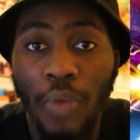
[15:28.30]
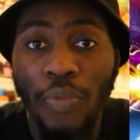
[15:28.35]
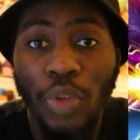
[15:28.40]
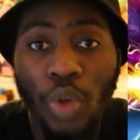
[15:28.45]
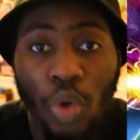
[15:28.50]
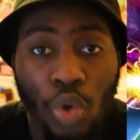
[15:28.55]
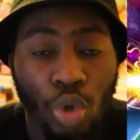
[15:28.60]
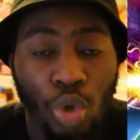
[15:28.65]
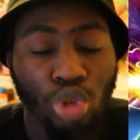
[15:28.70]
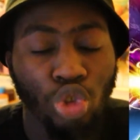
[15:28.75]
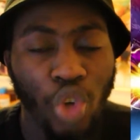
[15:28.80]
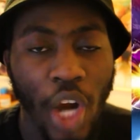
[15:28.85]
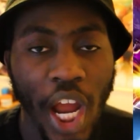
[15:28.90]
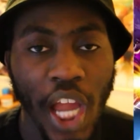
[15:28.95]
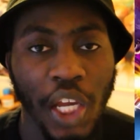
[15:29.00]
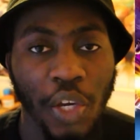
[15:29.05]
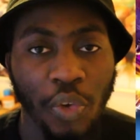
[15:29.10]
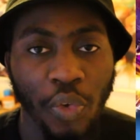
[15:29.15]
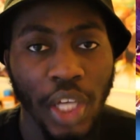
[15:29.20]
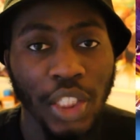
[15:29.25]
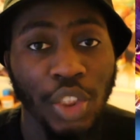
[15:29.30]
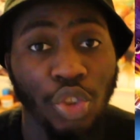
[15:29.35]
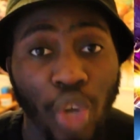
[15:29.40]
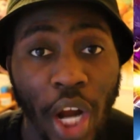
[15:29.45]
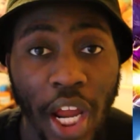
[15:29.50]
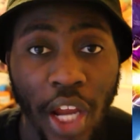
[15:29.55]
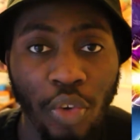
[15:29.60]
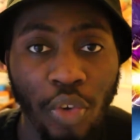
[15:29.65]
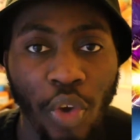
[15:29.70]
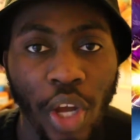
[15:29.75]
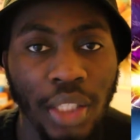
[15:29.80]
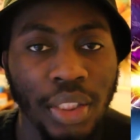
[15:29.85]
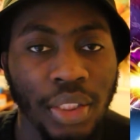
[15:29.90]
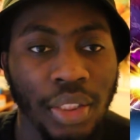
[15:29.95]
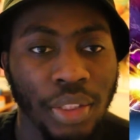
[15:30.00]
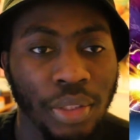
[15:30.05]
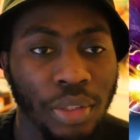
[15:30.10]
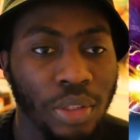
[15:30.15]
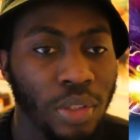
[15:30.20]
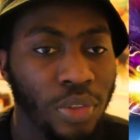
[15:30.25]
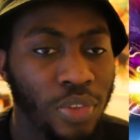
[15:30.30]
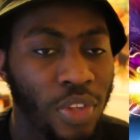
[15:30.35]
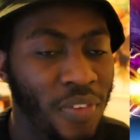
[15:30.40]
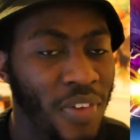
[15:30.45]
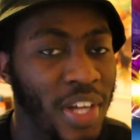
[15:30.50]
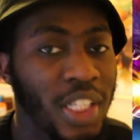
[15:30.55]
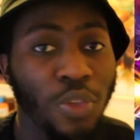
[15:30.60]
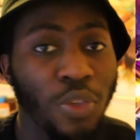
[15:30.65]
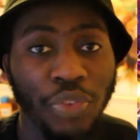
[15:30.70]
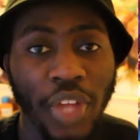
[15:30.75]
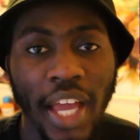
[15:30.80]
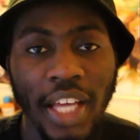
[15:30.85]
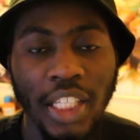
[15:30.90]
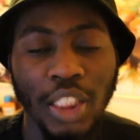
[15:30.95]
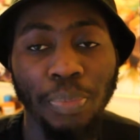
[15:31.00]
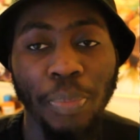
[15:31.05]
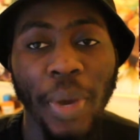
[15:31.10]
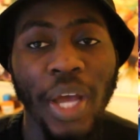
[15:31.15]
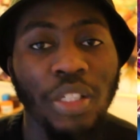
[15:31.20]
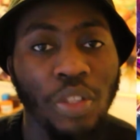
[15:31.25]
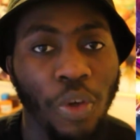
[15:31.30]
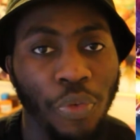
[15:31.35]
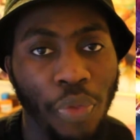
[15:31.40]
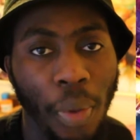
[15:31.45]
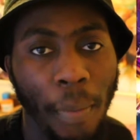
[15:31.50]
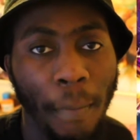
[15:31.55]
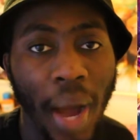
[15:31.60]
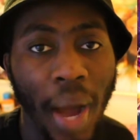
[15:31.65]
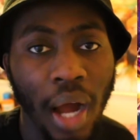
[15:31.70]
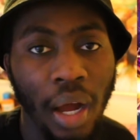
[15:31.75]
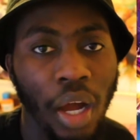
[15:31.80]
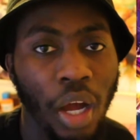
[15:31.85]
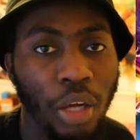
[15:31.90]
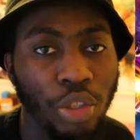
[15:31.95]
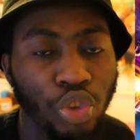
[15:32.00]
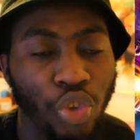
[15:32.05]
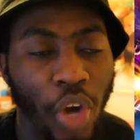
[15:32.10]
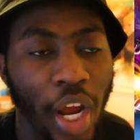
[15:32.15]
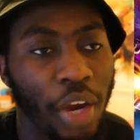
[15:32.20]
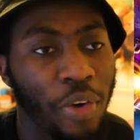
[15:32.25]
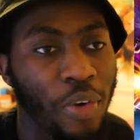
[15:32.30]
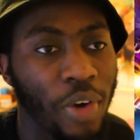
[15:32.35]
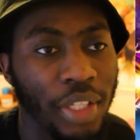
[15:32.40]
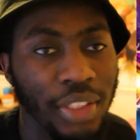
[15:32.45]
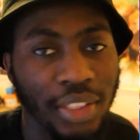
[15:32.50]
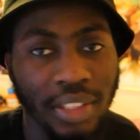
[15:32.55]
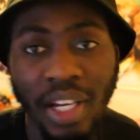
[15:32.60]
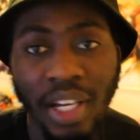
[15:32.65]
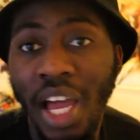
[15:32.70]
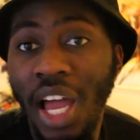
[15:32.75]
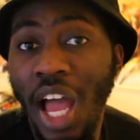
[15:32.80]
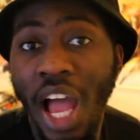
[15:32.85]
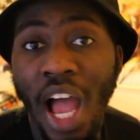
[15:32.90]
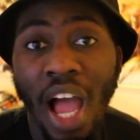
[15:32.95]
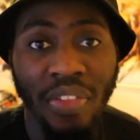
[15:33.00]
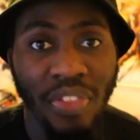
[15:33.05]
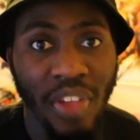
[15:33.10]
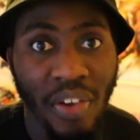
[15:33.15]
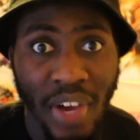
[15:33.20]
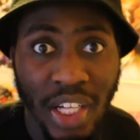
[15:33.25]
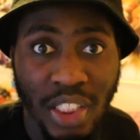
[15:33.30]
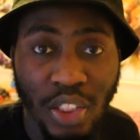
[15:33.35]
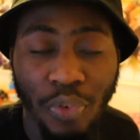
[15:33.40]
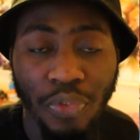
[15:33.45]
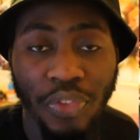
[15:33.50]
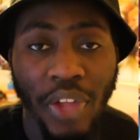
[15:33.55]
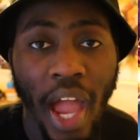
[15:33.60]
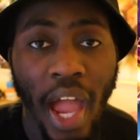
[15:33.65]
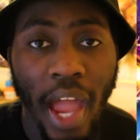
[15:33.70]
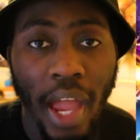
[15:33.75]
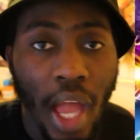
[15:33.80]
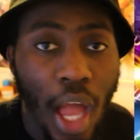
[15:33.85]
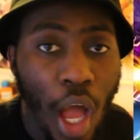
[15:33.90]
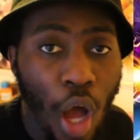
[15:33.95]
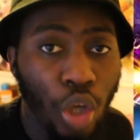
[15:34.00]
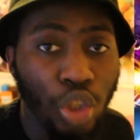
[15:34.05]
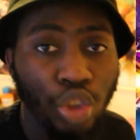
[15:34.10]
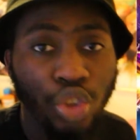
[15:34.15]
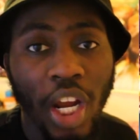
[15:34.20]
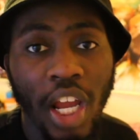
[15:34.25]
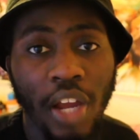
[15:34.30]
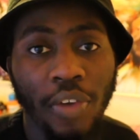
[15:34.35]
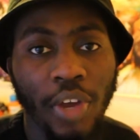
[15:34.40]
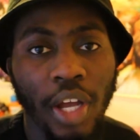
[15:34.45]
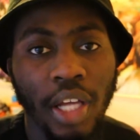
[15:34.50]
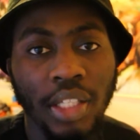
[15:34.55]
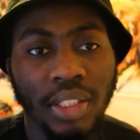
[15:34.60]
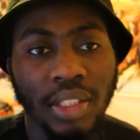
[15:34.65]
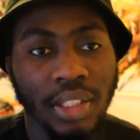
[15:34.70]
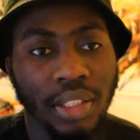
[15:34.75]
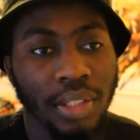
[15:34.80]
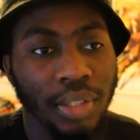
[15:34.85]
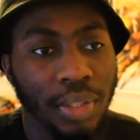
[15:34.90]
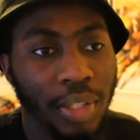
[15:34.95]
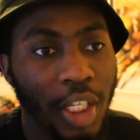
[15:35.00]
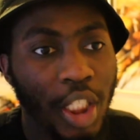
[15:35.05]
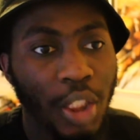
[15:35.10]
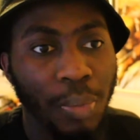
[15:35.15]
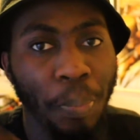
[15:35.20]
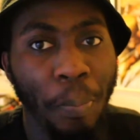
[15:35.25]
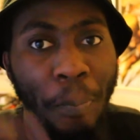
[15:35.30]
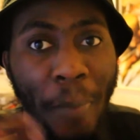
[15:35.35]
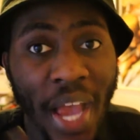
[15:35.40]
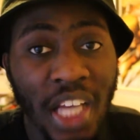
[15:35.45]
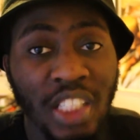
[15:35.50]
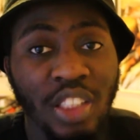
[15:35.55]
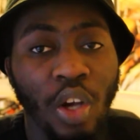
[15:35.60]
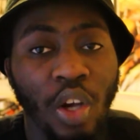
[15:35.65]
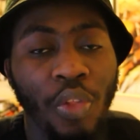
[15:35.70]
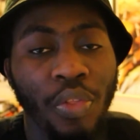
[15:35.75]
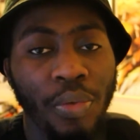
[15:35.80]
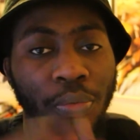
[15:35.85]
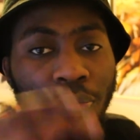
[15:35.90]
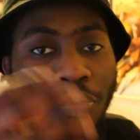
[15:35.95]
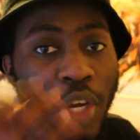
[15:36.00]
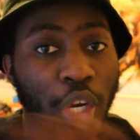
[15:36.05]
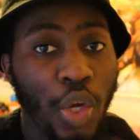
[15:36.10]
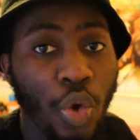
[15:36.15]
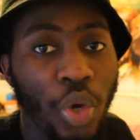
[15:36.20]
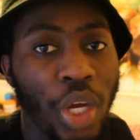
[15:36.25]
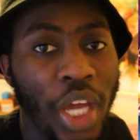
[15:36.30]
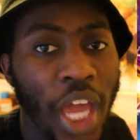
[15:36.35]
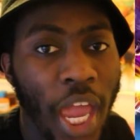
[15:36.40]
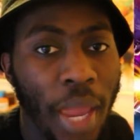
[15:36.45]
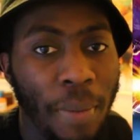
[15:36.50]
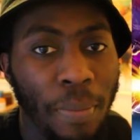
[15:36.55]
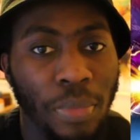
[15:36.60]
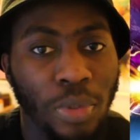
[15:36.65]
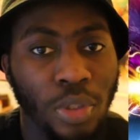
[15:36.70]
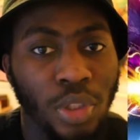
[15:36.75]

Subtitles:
you don't know Dragon Quest: The Adventure of Dai is based off the manga Dragon Quest: The Adventure of Dai. On Dragon Quest is based on the video game